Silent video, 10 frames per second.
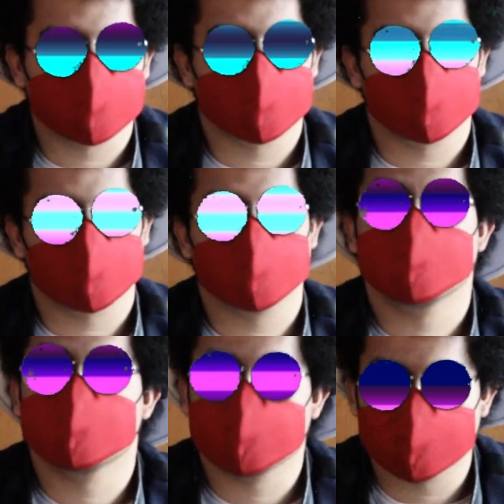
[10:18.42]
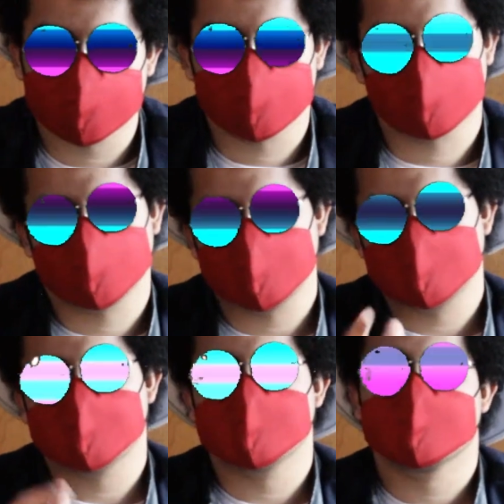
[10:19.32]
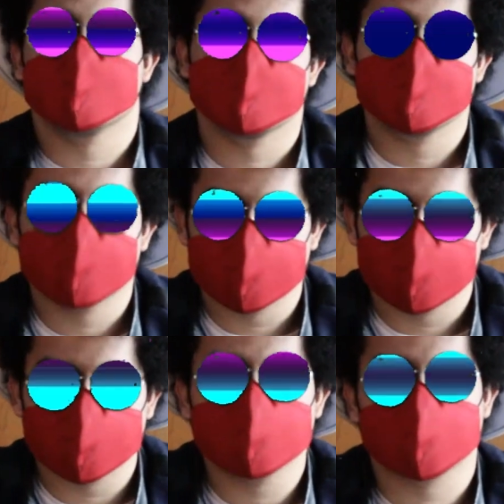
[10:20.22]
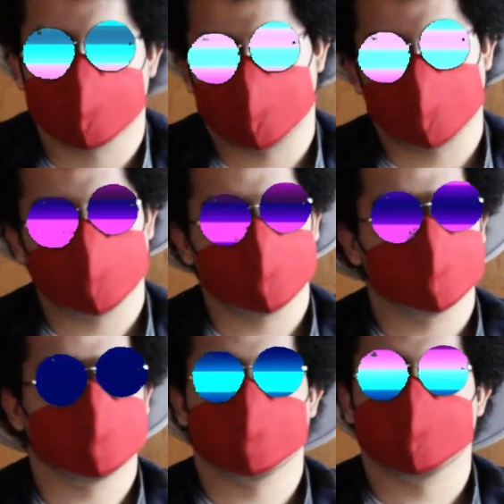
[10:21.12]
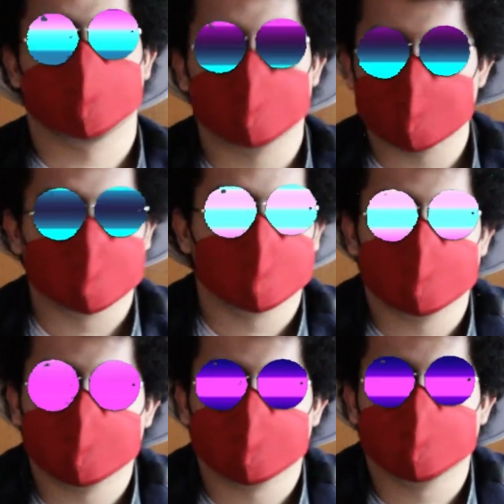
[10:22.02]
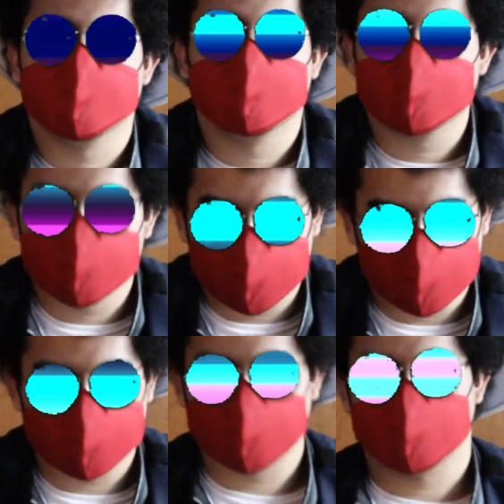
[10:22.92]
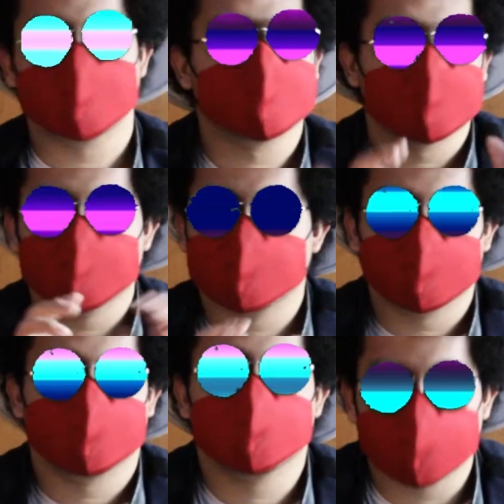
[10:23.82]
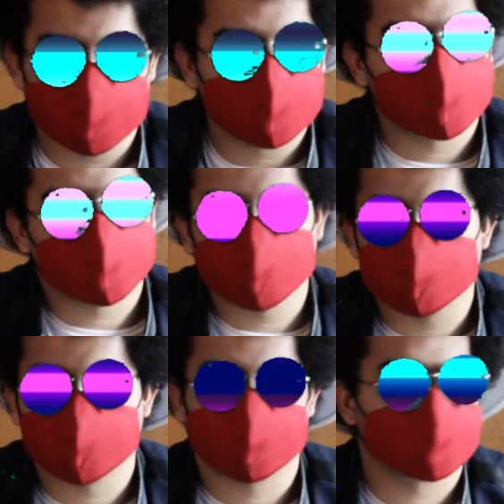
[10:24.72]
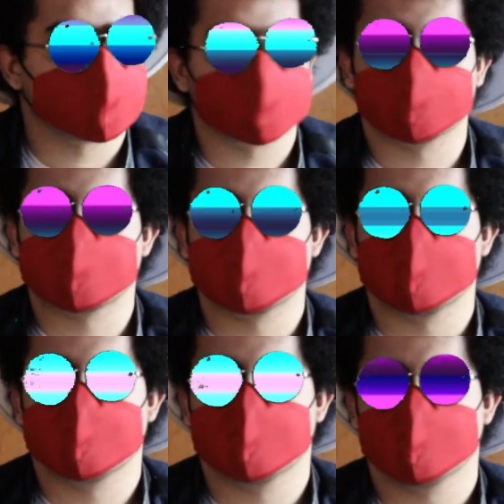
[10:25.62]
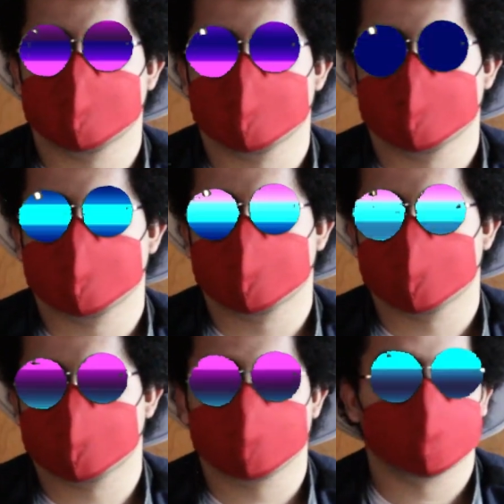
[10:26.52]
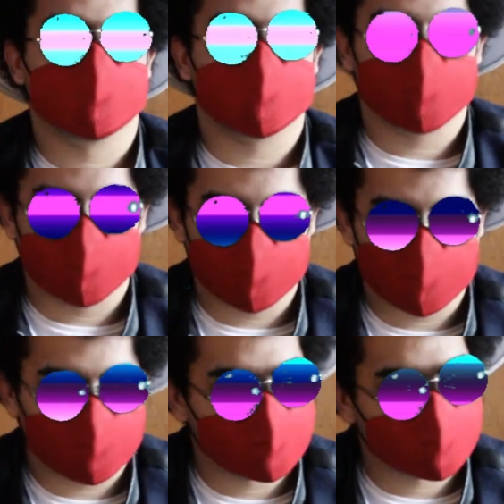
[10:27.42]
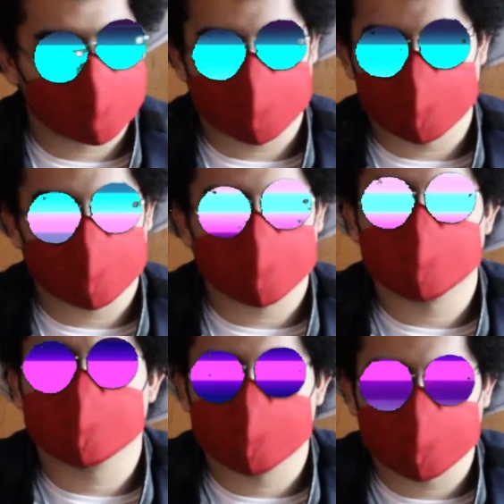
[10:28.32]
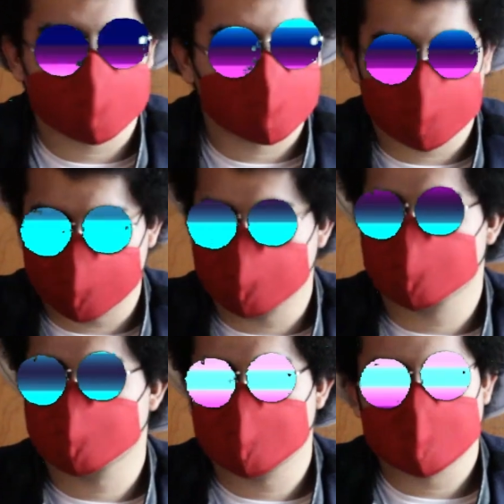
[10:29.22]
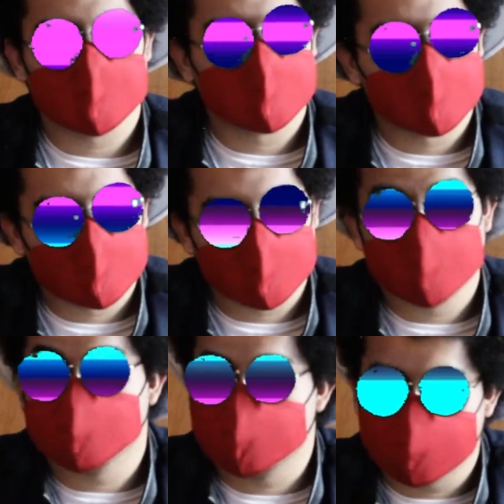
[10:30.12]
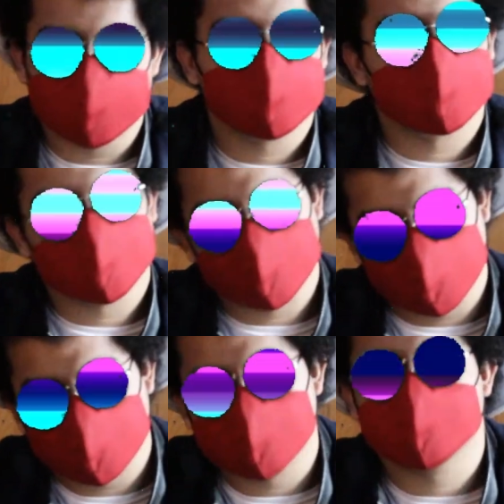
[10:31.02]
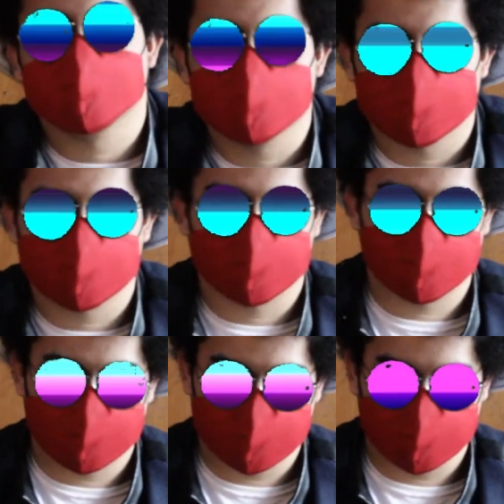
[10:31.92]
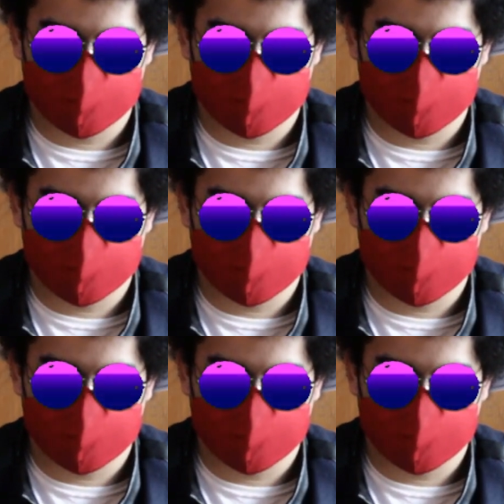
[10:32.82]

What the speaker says: you wouldn't hear about anyone having DID along with other mental illnesses to the unlawful extent that these teens claim to have on TikTok. This is a good reason why you shouldn't allow your children to be raised by the internet, or at least completely influenced by it.